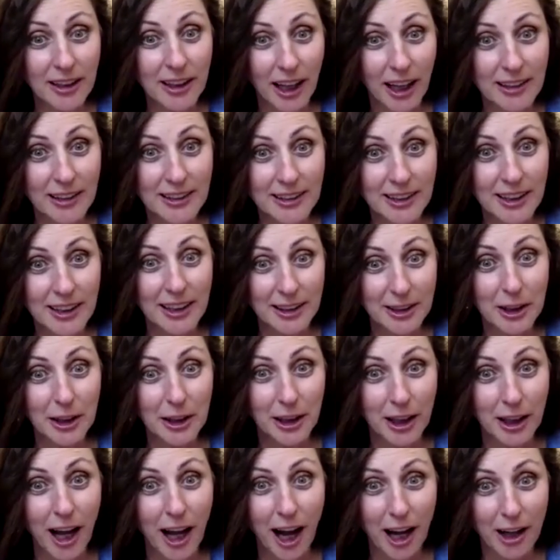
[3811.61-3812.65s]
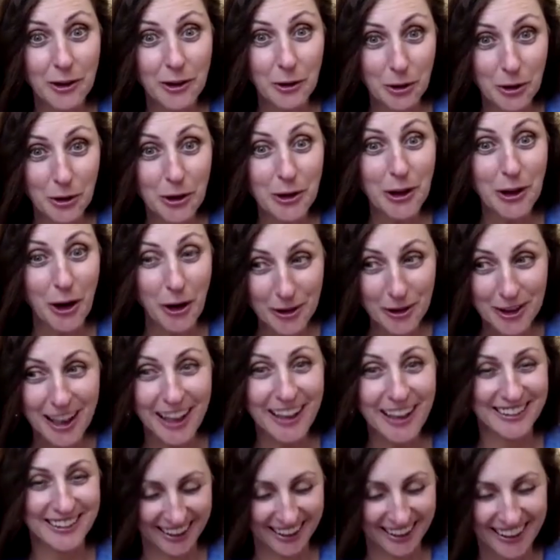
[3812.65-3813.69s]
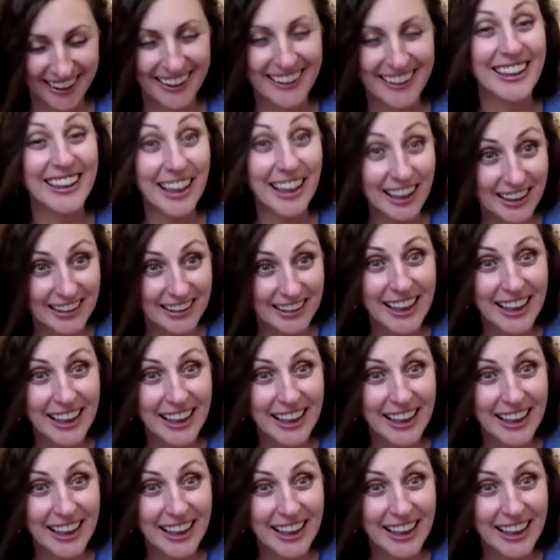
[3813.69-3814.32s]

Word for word: I said, do you know that? Yes.